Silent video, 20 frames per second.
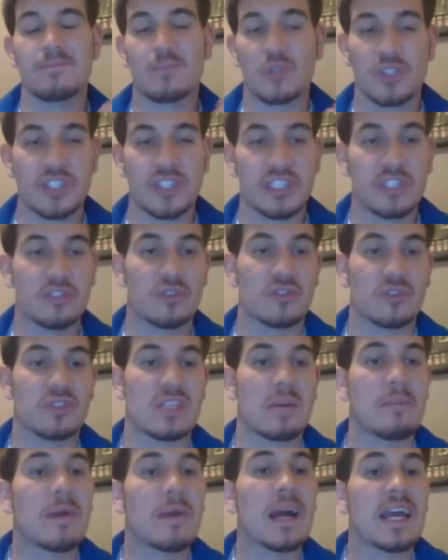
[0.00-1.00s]
procedures
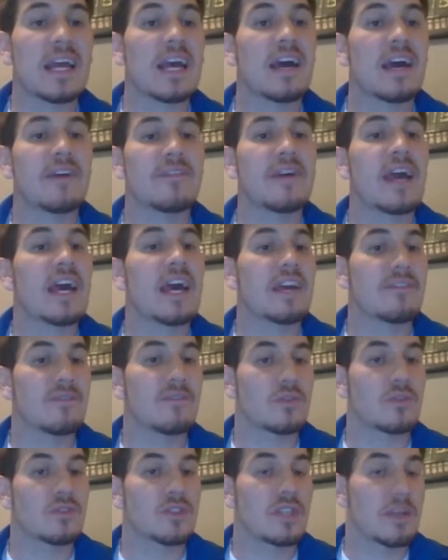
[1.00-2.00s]
that might have
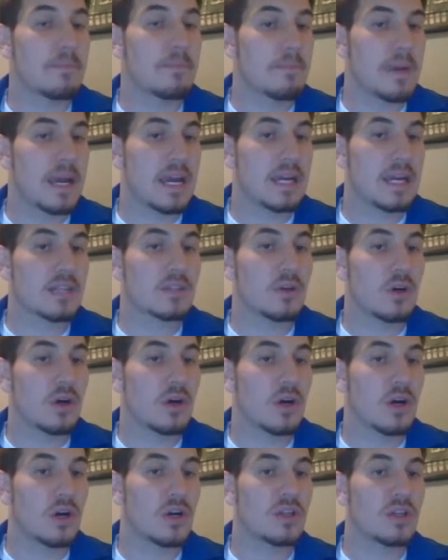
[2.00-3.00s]
adverse impact
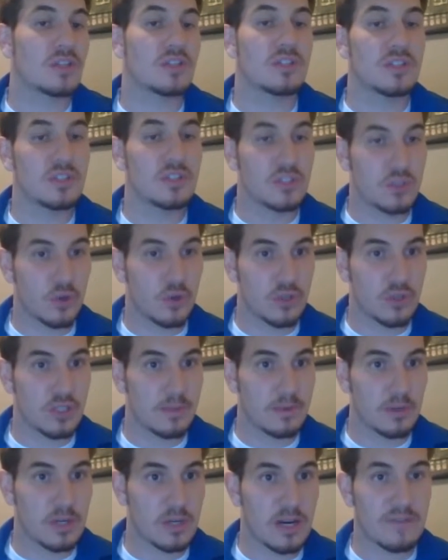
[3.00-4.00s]
on certain
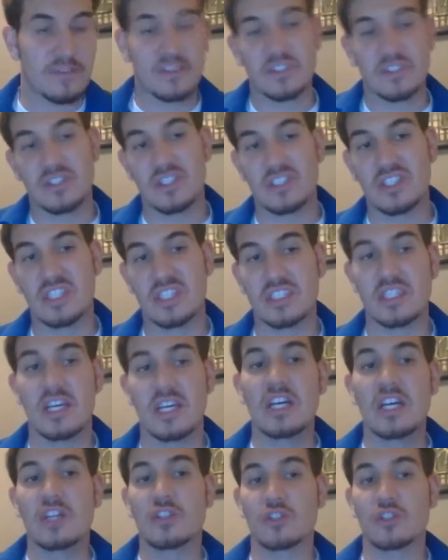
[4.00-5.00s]
demographics, such as
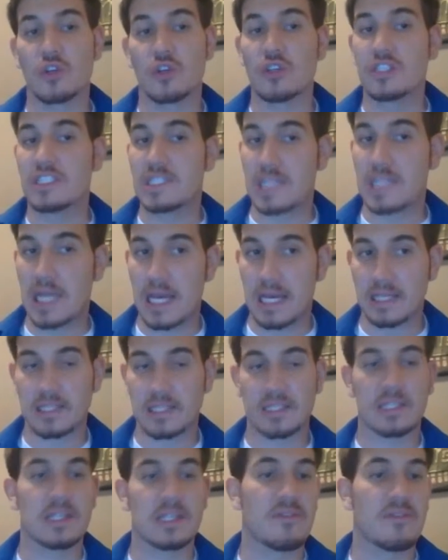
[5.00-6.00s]
certain
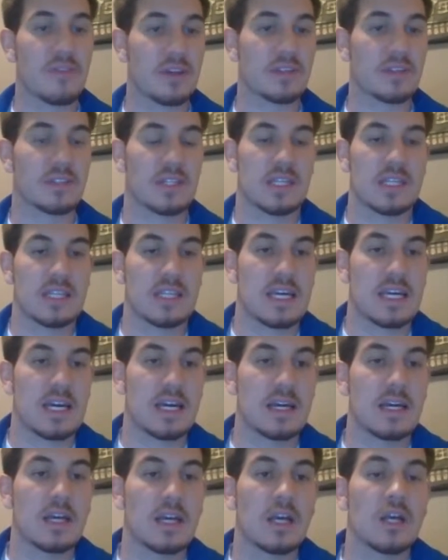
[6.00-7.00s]
tests and things like that.
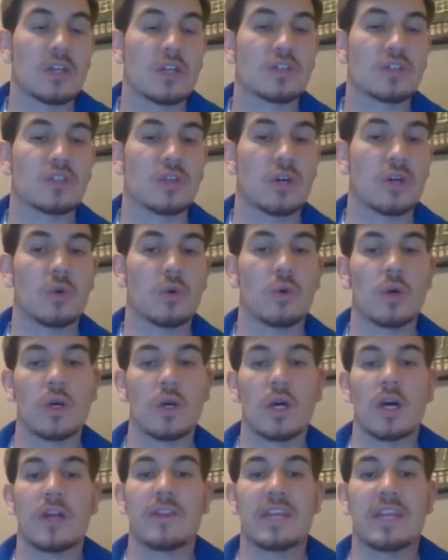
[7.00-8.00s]
So
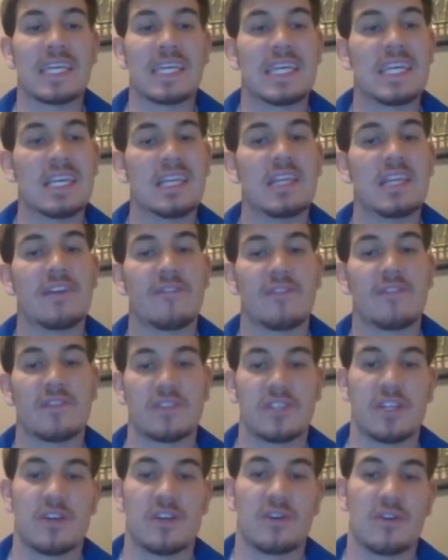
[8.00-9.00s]
the key difference
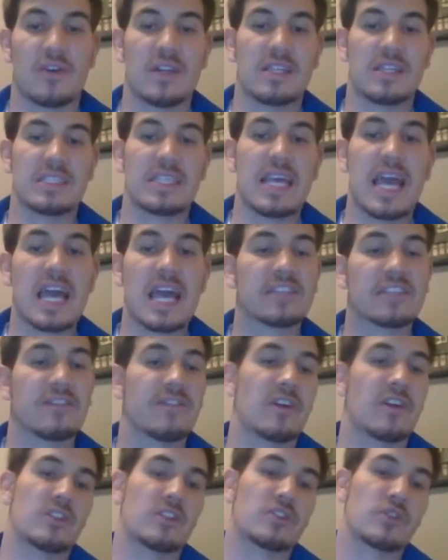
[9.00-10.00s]
here is active
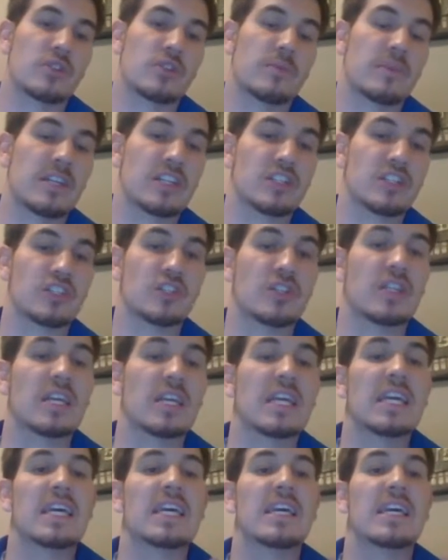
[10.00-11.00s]
non-discrimination
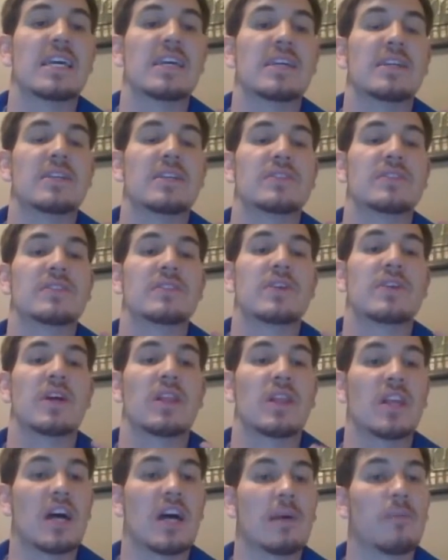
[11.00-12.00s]
is a
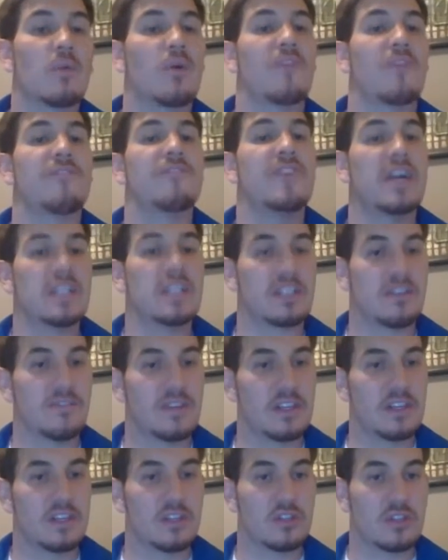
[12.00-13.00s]
lot more effective
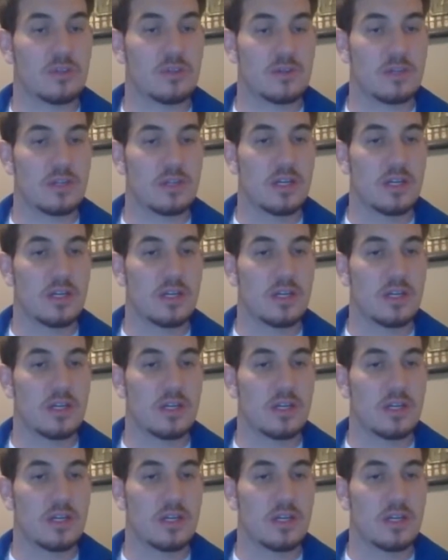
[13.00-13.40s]
in